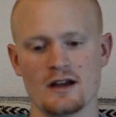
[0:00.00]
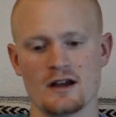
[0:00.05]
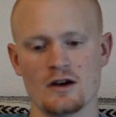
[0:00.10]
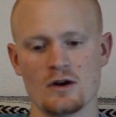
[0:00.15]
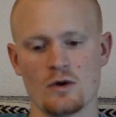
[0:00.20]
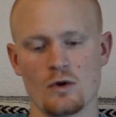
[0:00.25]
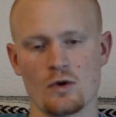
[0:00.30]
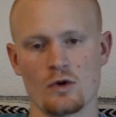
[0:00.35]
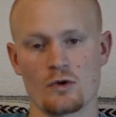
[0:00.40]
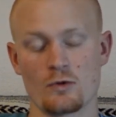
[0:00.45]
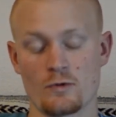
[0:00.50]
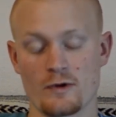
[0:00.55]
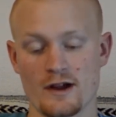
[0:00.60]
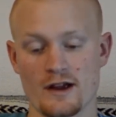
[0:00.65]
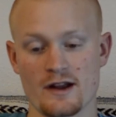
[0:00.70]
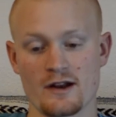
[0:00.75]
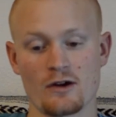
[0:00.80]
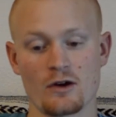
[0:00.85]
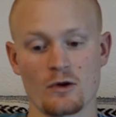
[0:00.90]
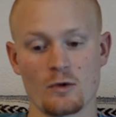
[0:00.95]
or
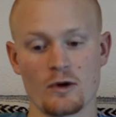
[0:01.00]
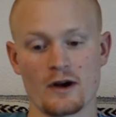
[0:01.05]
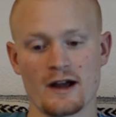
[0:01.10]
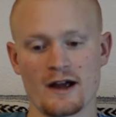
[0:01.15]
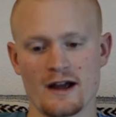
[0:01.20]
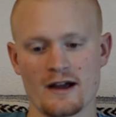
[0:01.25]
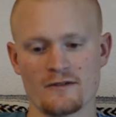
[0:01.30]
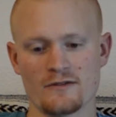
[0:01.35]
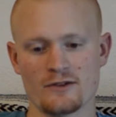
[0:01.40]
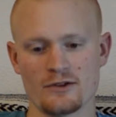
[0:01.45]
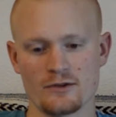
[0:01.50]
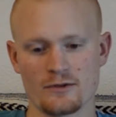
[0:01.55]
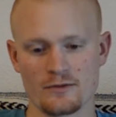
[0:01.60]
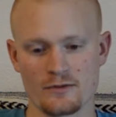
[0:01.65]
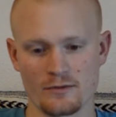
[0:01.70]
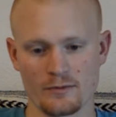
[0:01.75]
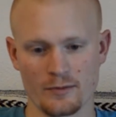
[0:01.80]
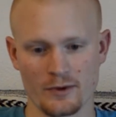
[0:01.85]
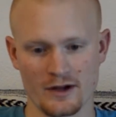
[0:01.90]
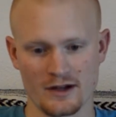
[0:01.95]
read or what have you.
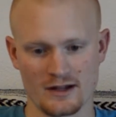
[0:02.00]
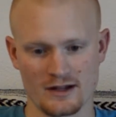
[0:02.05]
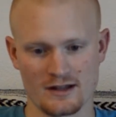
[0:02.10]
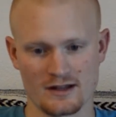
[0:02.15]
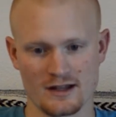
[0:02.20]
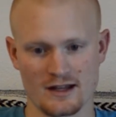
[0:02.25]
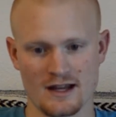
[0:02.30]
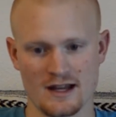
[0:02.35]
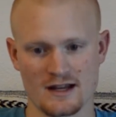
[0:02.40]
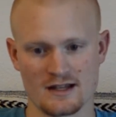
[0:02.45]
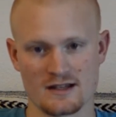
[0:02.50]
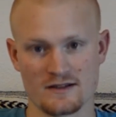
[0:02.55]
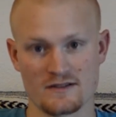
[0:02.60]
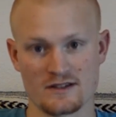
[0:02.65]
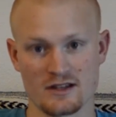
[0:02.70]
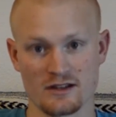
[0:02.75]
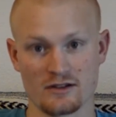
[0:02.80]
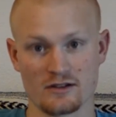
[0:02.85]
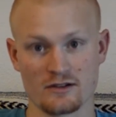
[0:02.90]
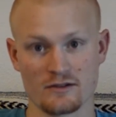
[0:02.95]
But in the case of
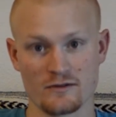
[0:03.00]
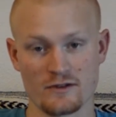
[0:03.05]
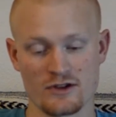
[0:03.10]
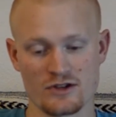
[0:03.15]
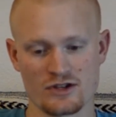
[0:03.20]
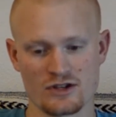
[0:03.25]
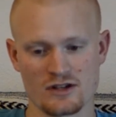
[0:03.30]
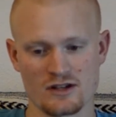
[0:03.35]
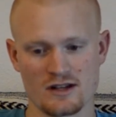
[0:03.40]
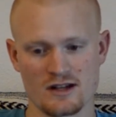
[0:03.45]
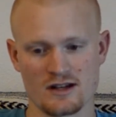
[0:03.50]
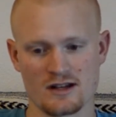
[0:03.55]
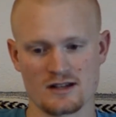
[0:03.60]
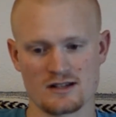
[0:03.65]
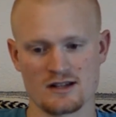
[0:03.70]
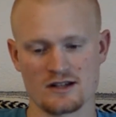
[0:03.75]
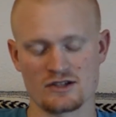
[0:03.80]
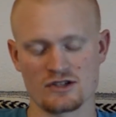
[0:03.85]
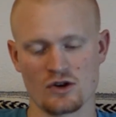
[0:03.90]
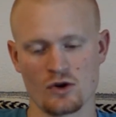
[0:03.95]
cellular division, it is
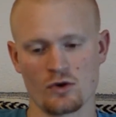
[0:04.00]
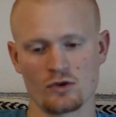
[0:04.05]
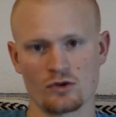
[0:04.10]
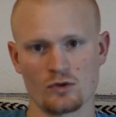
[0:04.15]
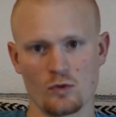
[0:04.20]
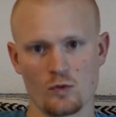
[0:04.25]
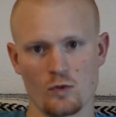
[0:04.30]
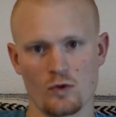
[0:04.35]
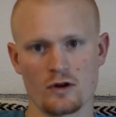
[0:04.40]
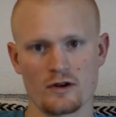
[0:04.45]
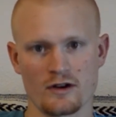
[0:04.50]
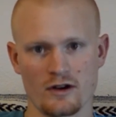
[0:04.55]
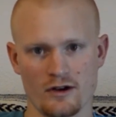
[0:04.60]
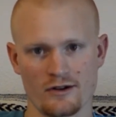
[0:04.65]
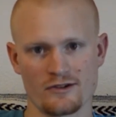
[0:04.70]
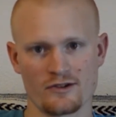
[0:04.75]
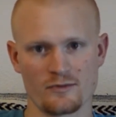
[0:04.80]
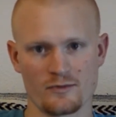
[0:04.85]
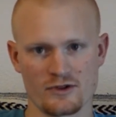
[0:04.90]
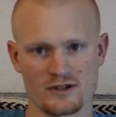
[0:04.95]
a total
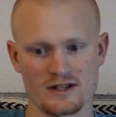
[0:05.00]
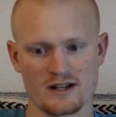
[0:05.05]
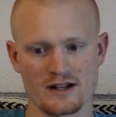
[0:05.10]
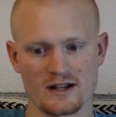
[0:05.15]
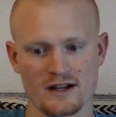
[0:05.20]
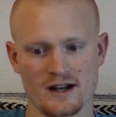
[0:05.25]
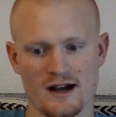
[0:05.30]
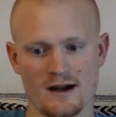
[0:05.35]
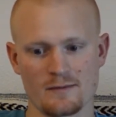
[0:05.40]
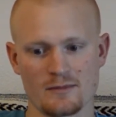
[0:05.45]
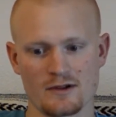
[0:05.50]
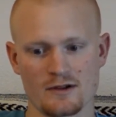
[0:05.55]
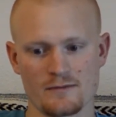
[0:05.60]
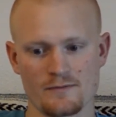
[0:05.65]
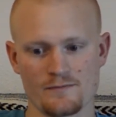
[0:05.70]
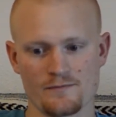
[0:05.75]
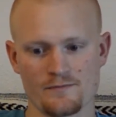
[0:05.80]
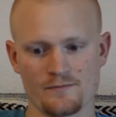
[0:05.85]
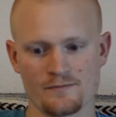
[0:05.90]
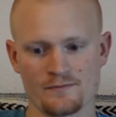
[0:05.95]
100% copy.
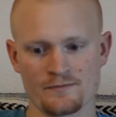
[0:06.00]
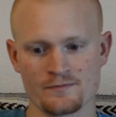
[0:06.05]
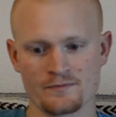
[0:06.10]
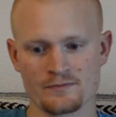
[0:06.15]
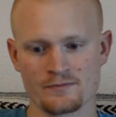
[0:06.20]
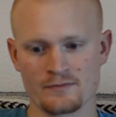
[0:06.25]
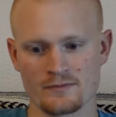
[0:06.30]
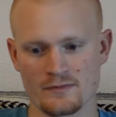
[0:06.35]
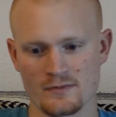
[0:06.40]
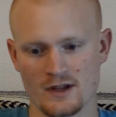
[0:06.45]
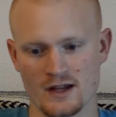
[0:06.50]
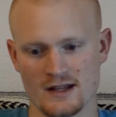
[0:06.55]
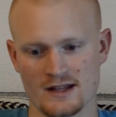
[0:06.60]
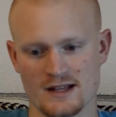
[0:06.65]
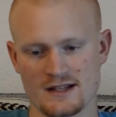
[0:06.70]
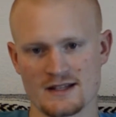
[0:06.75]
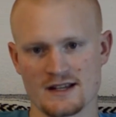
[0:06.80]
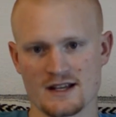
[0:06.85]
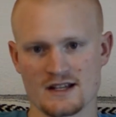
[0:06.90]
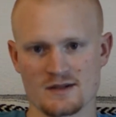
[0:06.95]
And
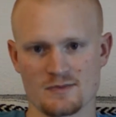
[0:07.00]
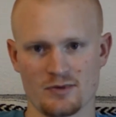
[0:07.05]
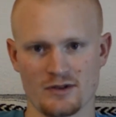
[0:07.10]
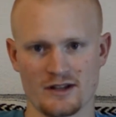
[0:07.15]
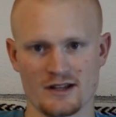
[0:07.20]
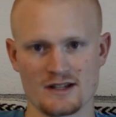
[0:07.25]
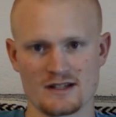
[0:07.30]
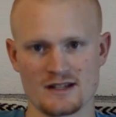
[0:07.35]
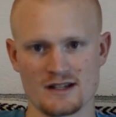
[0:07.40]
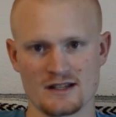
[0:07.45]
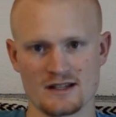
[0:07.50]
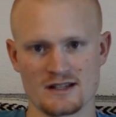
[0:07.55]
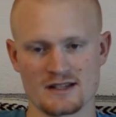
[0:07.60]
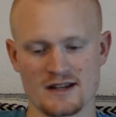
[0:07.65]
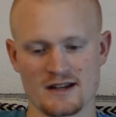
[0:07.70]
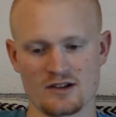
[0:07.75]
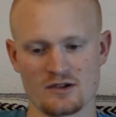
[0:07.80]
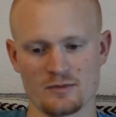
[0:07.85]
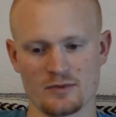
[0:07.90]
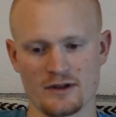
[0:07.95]
that takes place in the
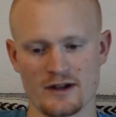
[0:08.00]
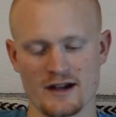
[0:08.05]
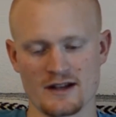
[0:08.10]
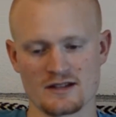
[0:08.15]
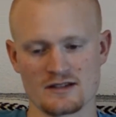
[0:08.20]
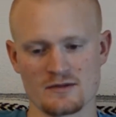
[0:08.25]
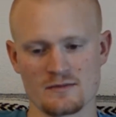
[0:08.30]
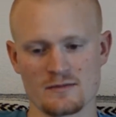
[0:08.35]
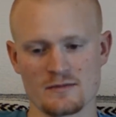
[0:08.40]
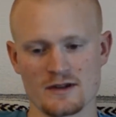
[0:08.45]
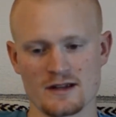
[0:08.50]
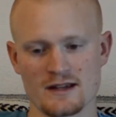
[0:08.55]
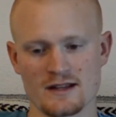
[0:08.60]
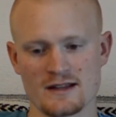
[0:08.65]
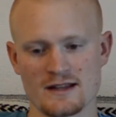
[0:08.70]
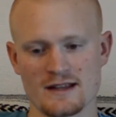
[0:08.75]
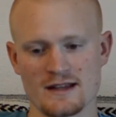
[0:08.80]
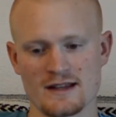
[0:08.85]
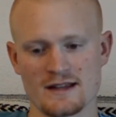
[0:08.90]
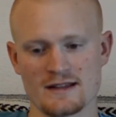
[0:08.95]
cytoplasm,
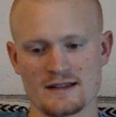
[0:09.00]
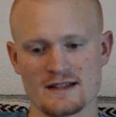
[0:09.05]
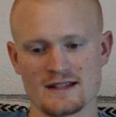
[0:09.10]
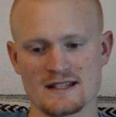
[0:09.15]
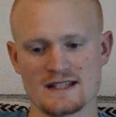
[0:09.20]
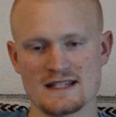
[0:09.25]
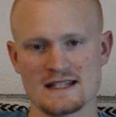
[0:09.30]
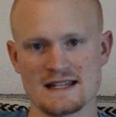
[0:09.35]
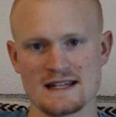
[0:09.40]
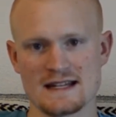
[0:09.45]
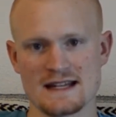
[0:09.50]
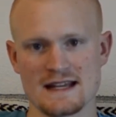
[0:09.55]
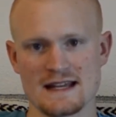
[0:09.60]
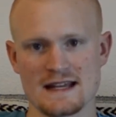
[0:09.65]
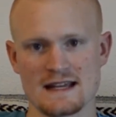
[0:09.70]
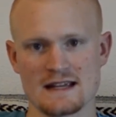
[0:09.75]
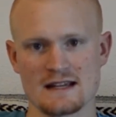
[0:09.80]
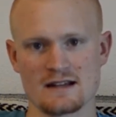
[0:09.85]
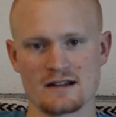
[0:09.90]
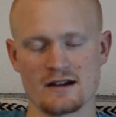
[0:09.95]
and then this
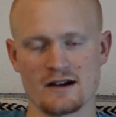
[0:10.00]
DNA